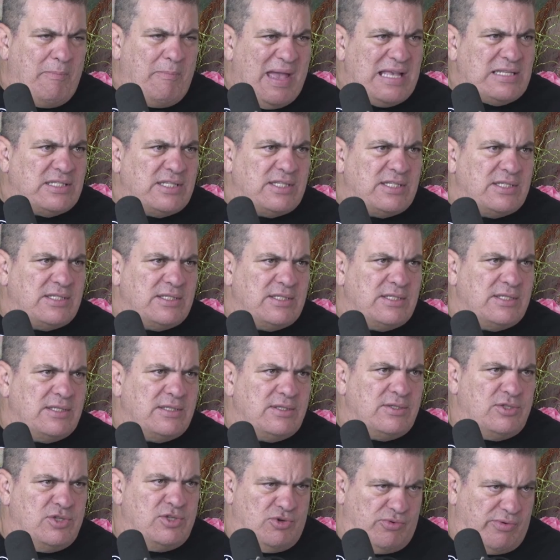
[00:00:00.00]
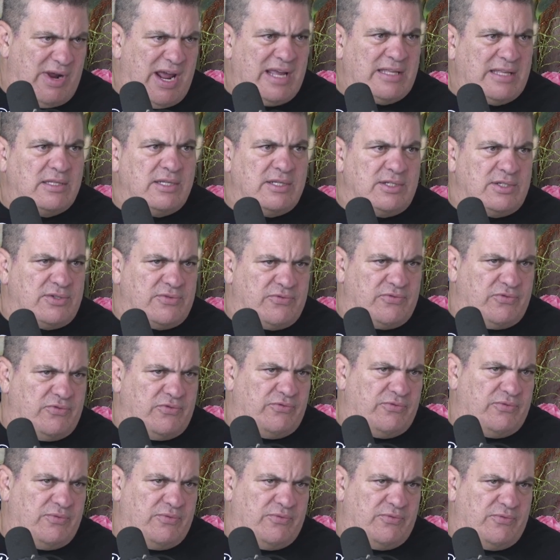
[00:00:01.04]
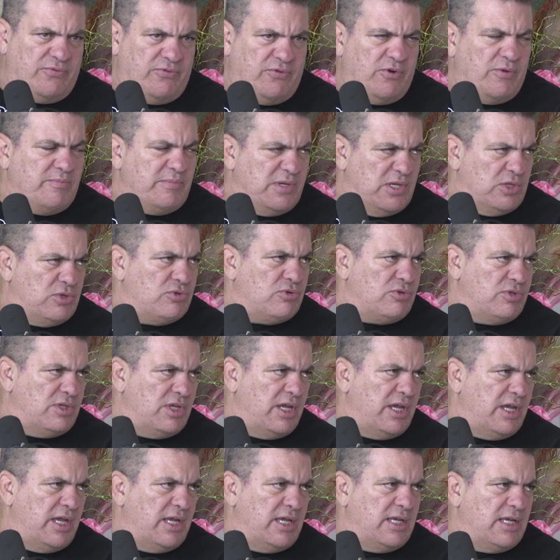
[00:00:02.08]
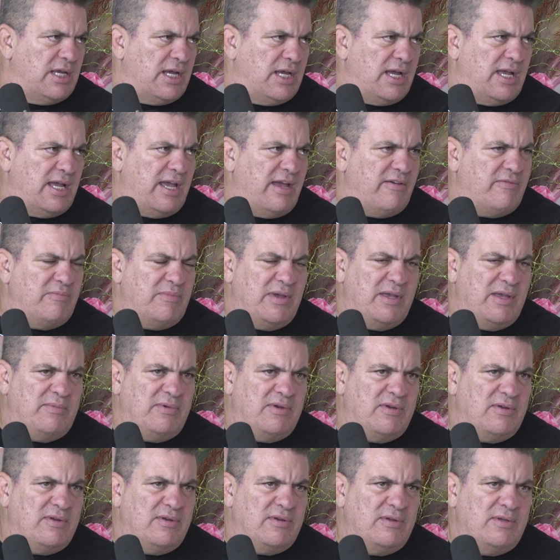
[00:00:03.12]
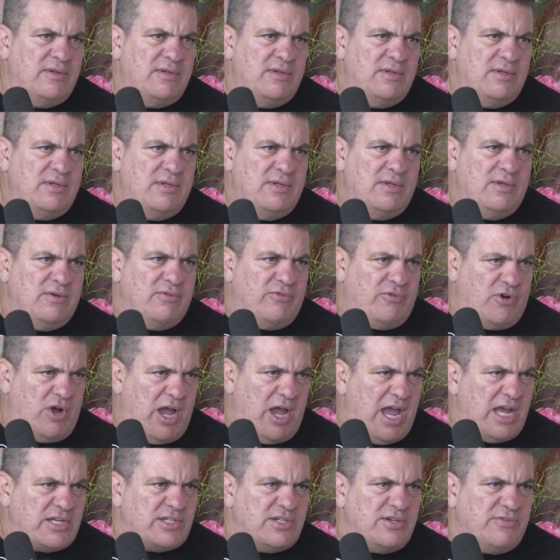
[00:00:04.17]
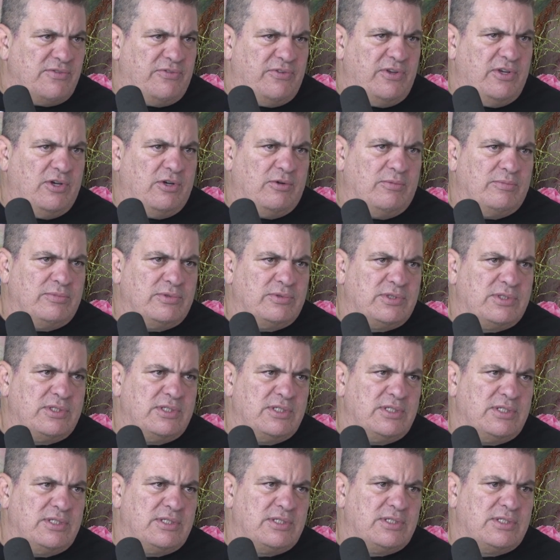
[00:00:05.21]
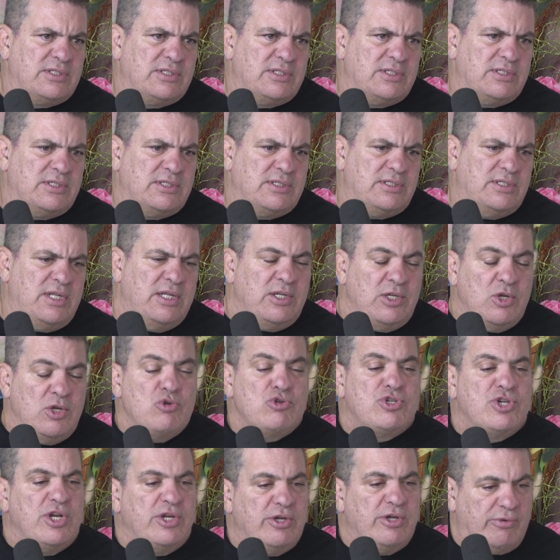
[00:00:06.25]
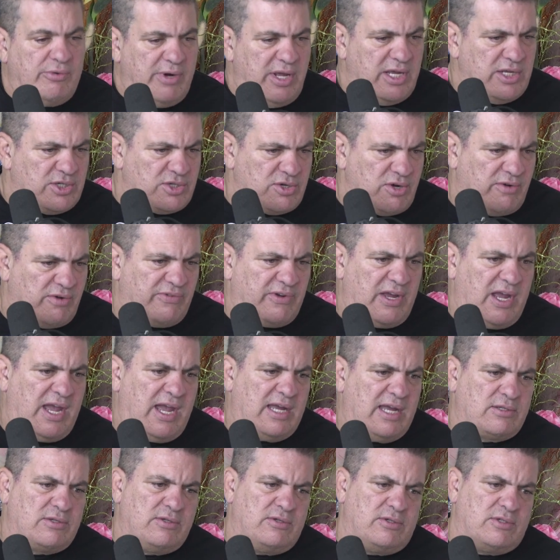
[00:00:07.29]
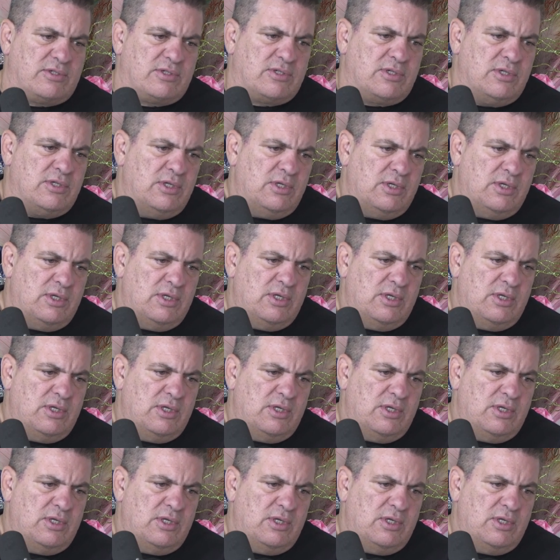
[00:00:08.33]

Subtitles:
The best directors for me today, I have maybe for action films, is the new generation of actors